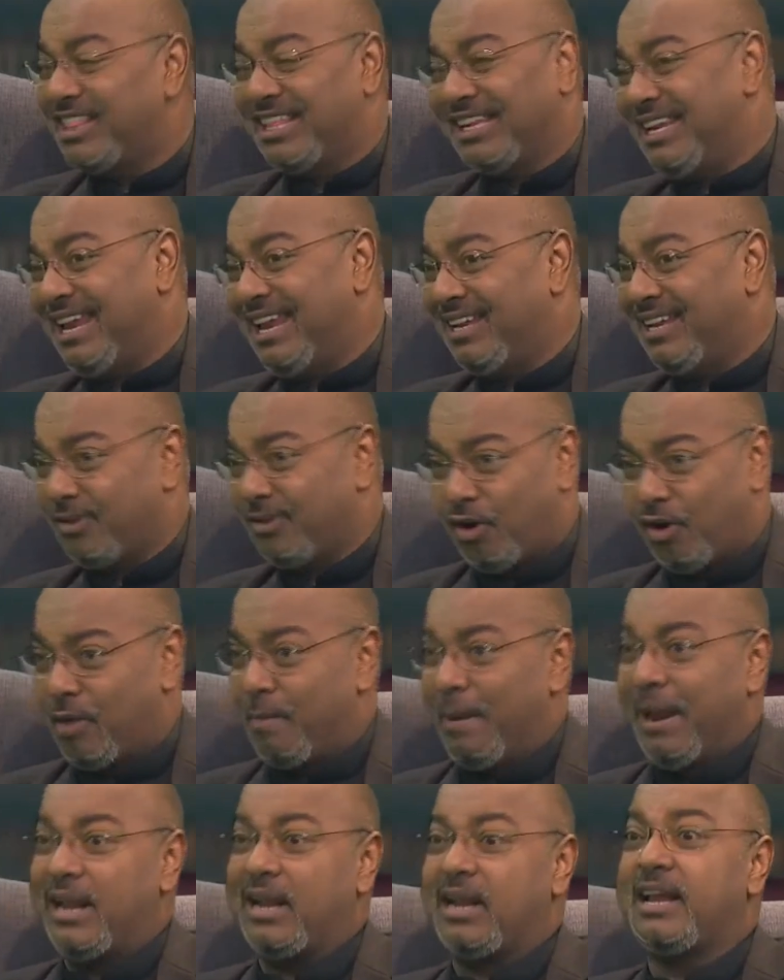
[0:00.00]
that kid is
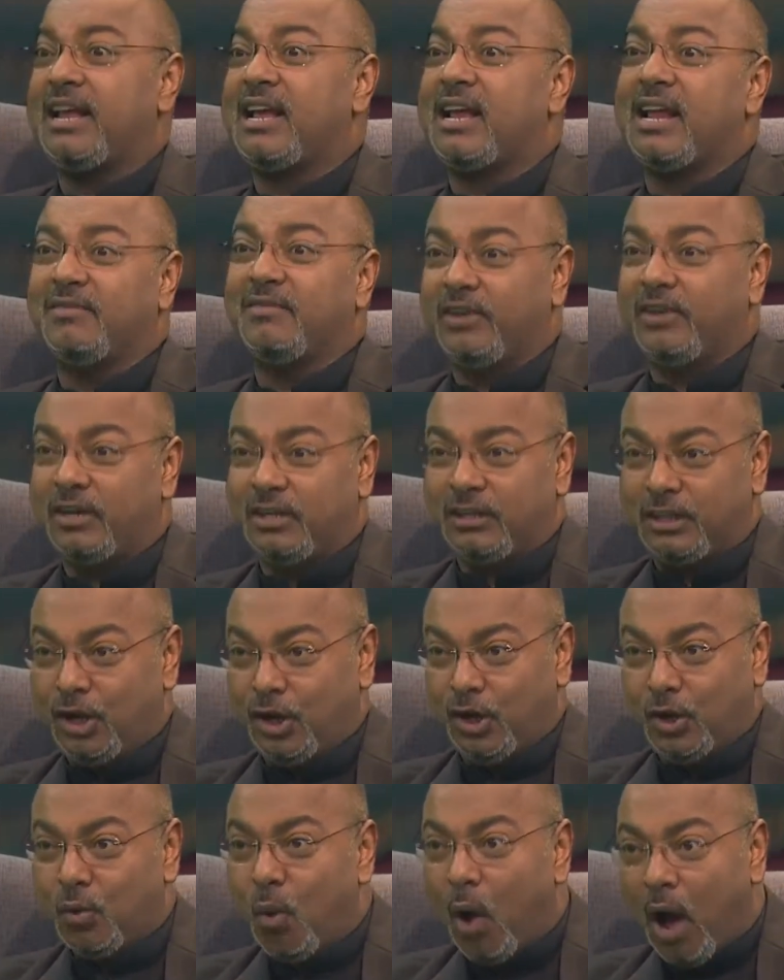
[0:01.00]
automatically cleverer than
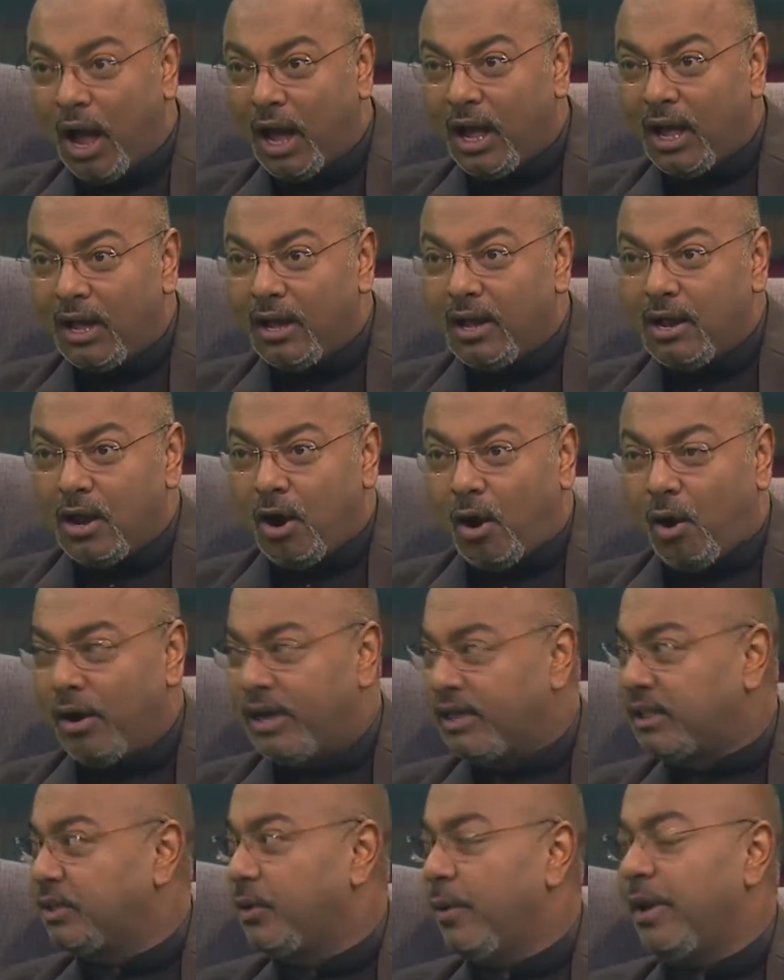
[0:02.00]
you are or
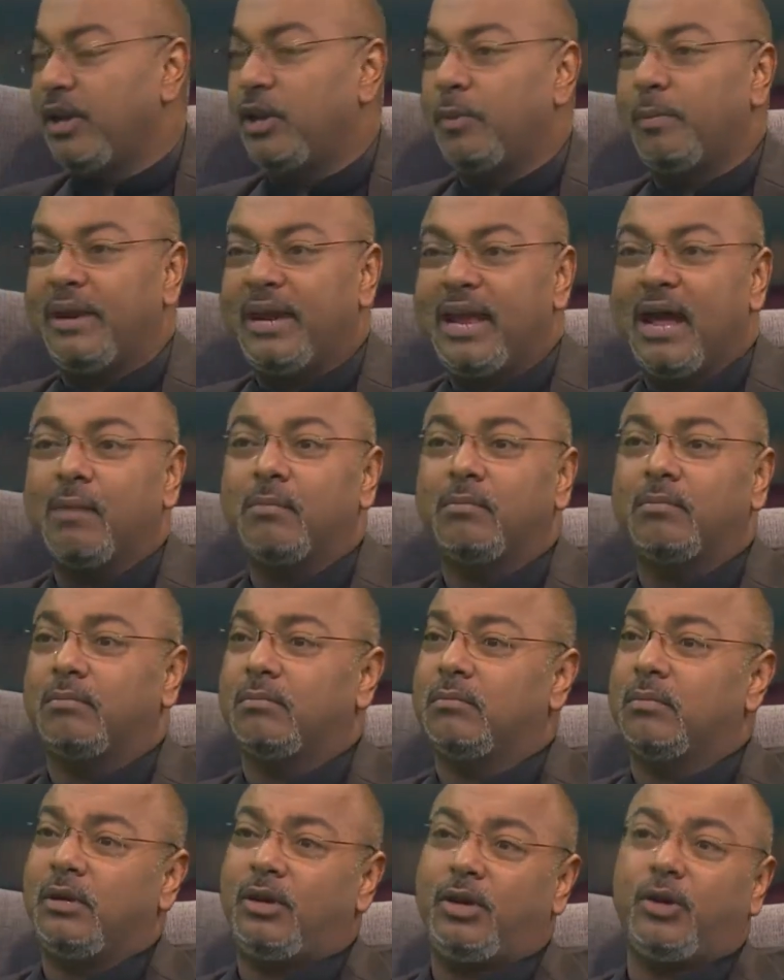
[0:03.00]
is going to
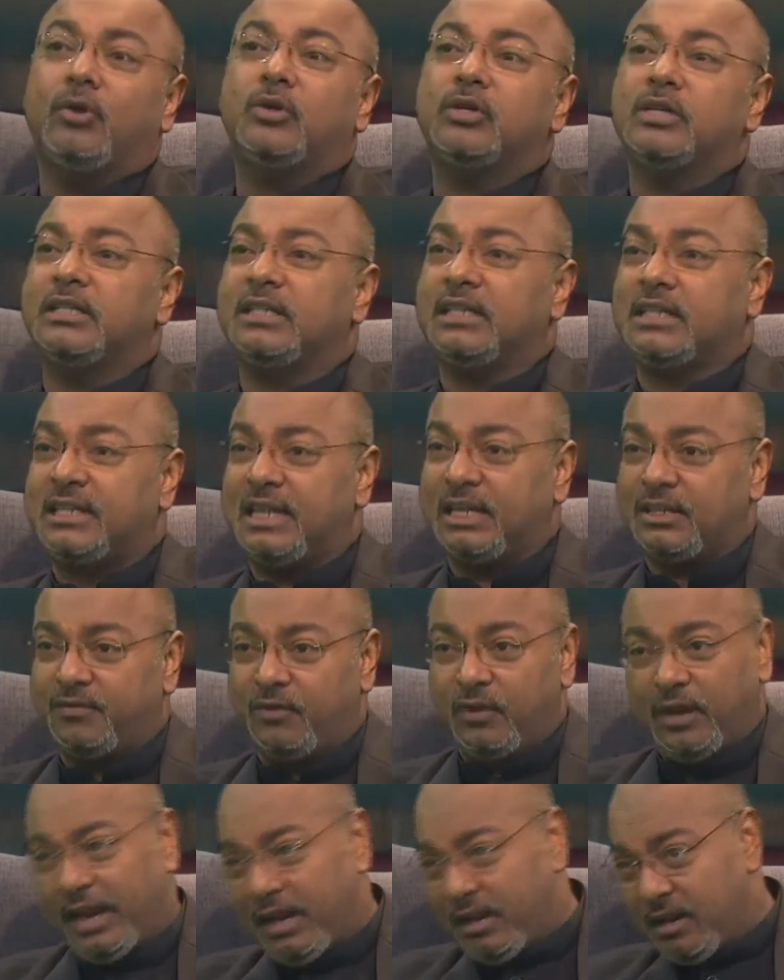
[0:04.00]
become a hugely successful
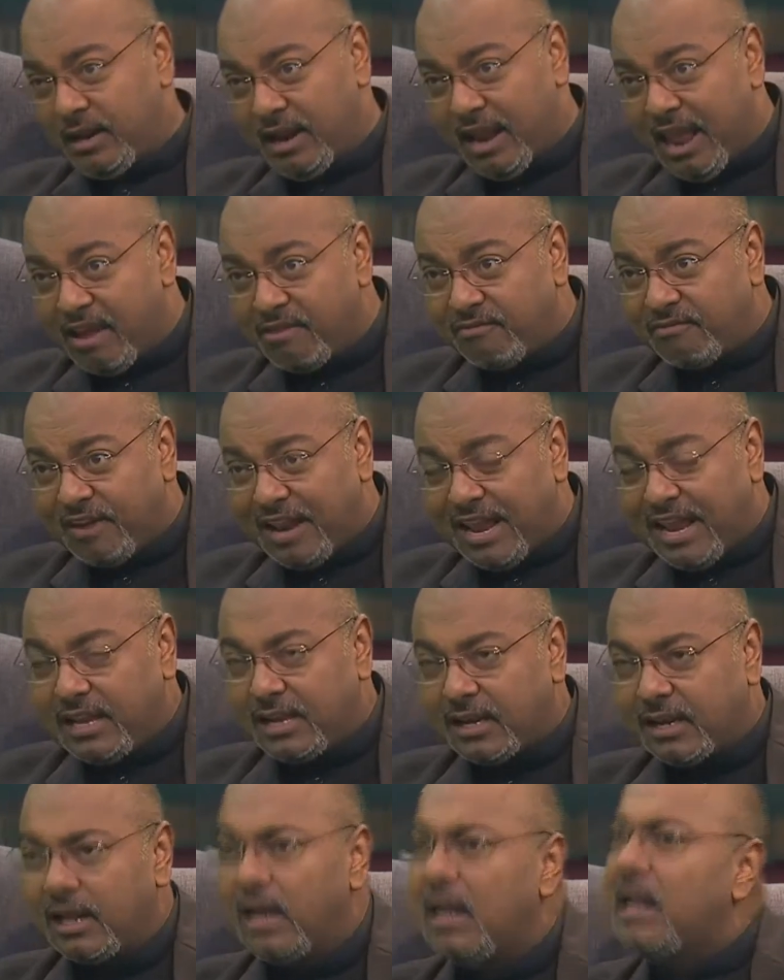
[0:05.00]
hit in life
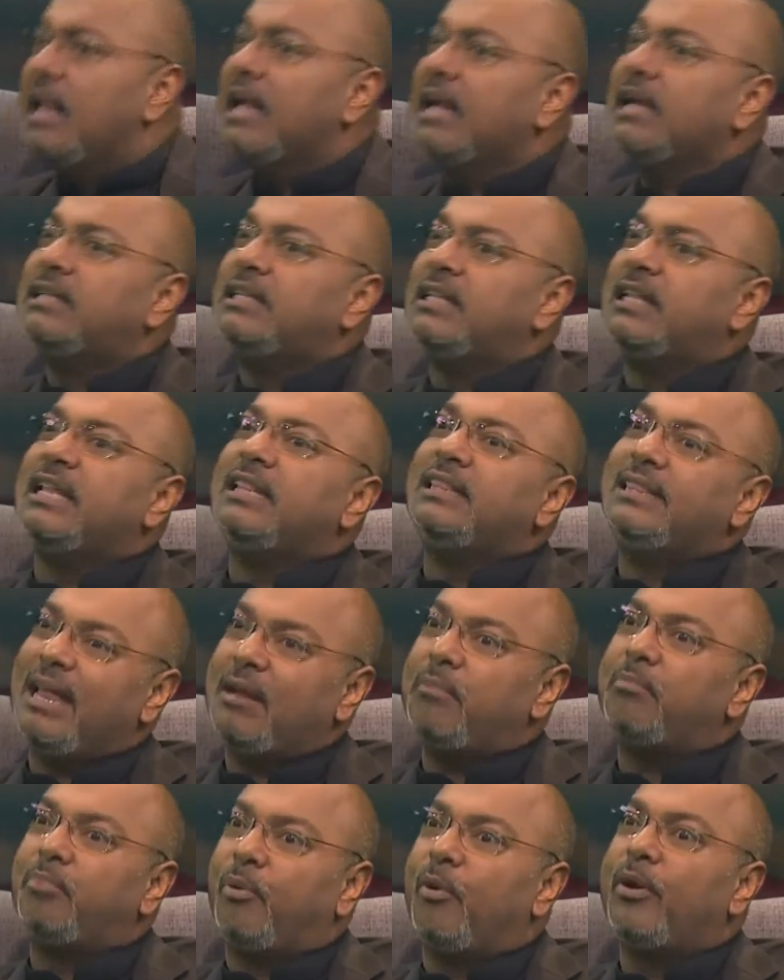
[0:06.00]
later. It's at
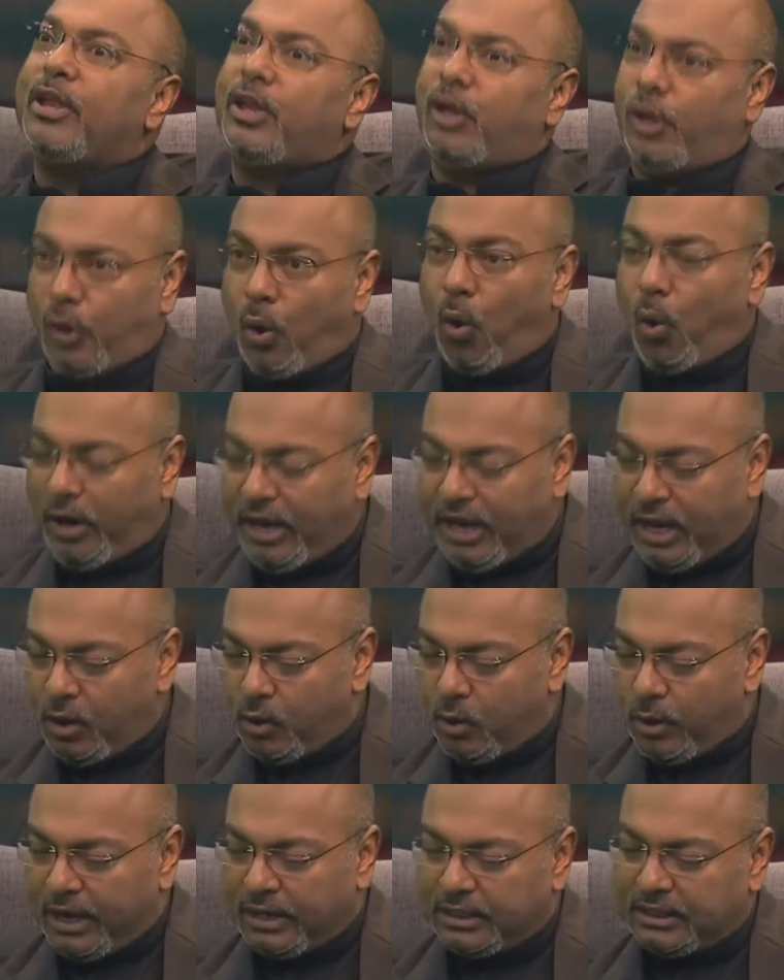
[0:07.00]
that point your
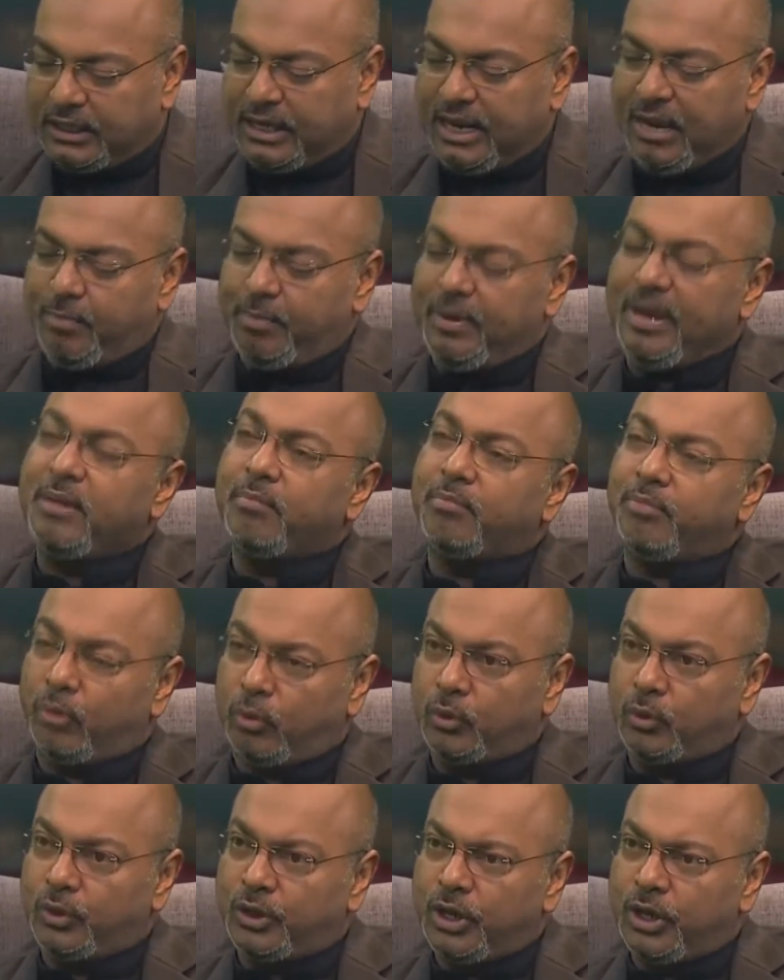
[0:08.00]
ego gets deeply
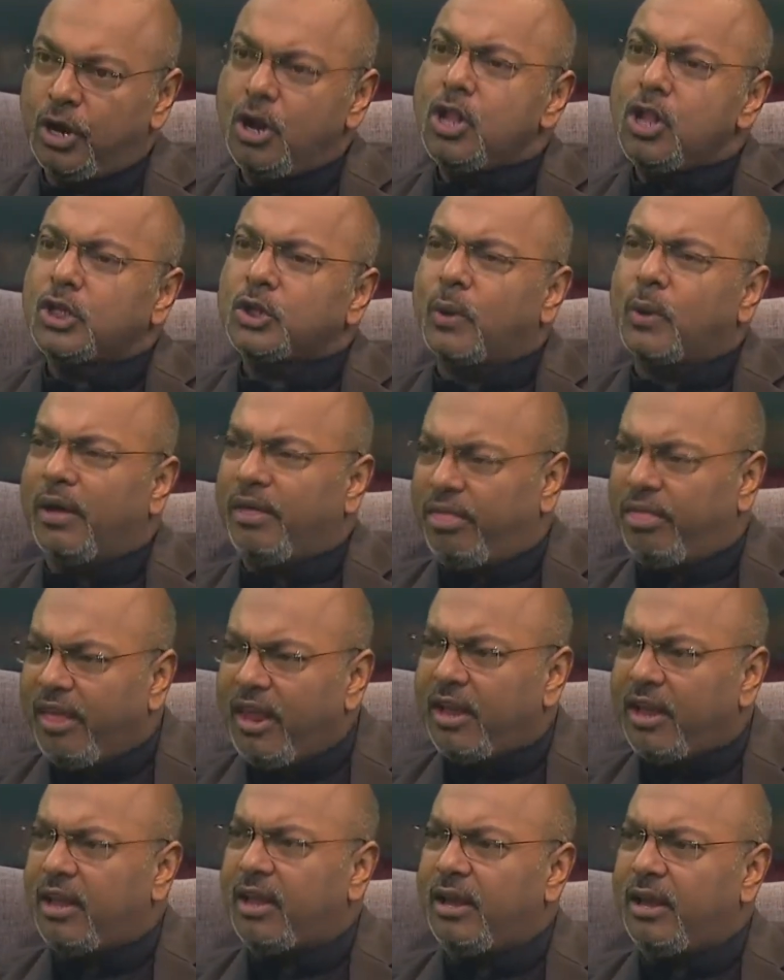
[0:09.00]
bruised. So I
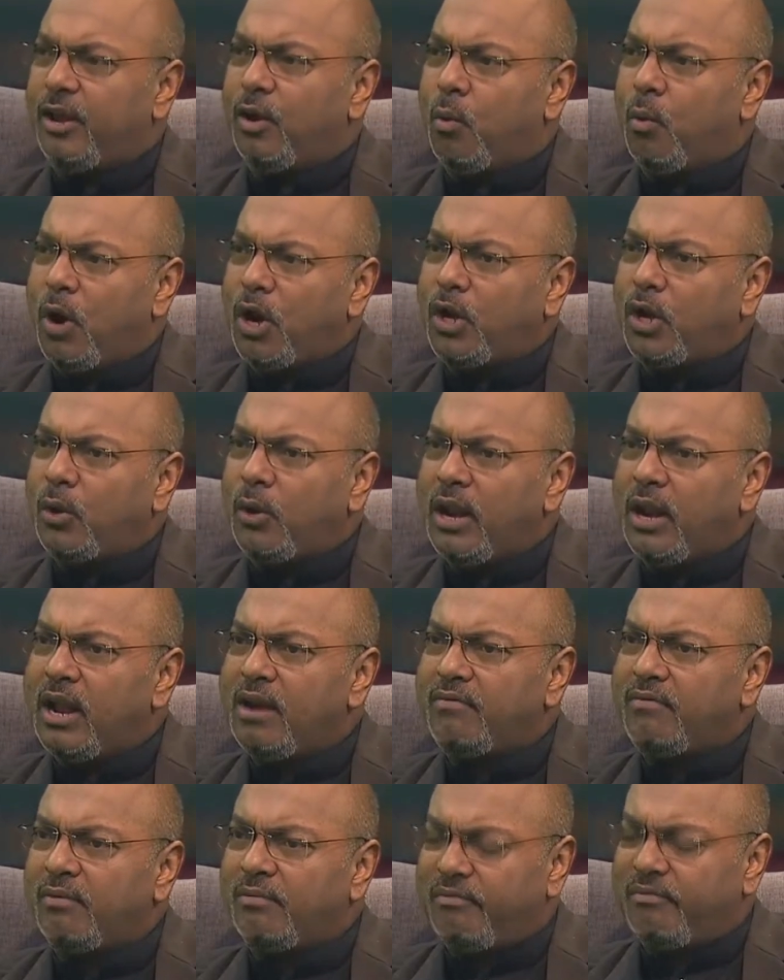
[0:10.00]
think, what do you
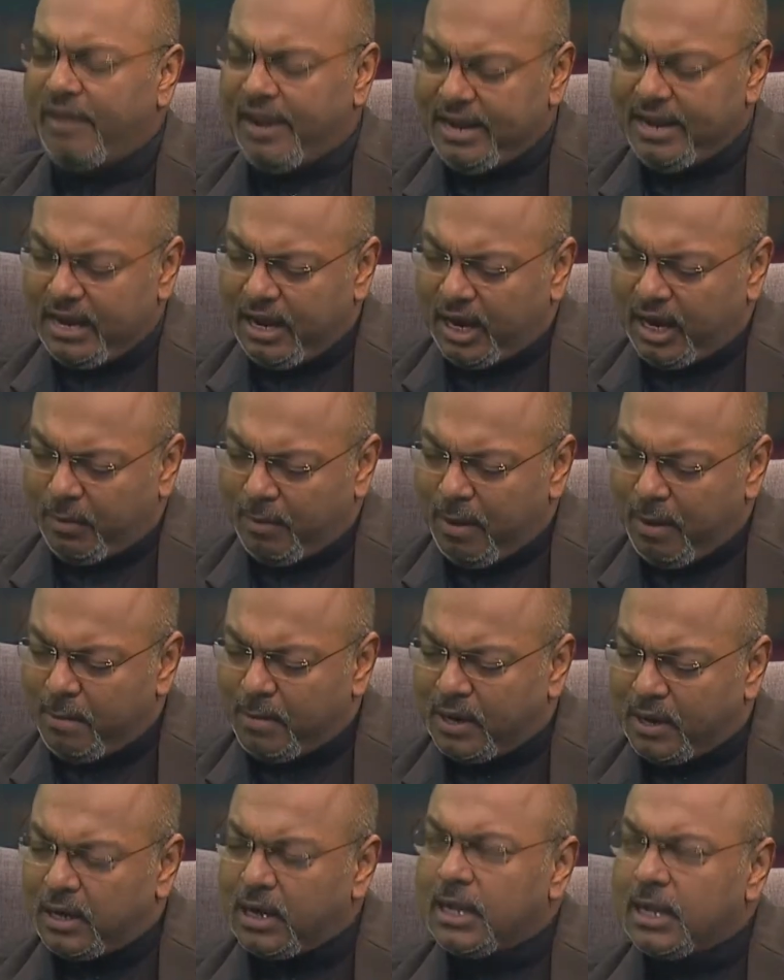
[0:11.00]
learn from failure?
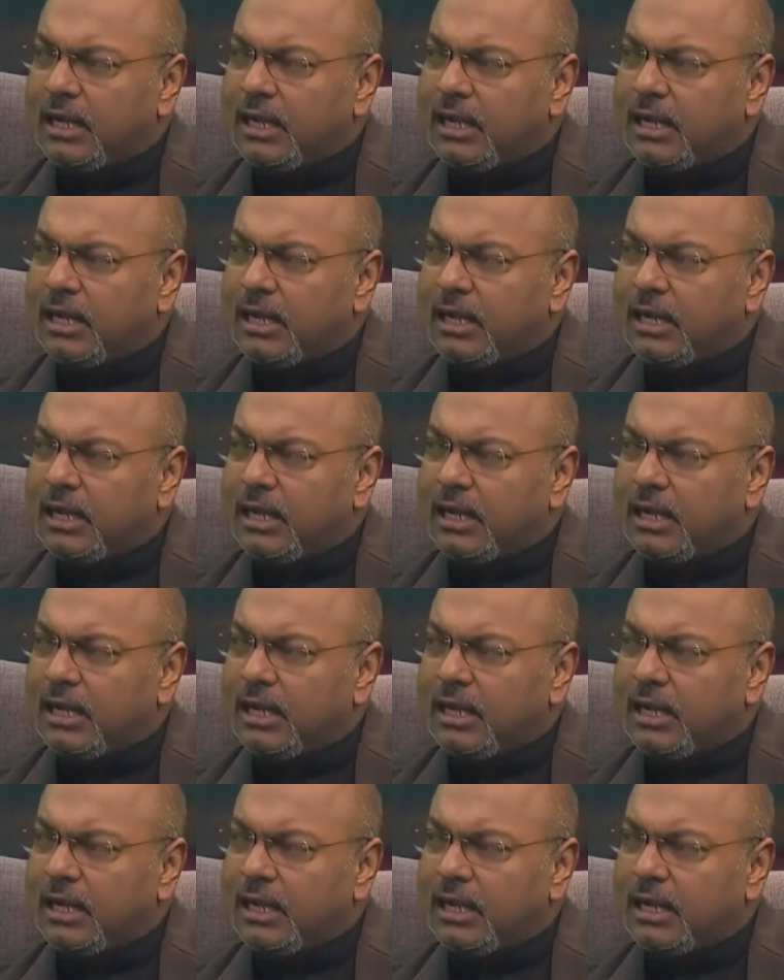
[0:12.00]
Remember,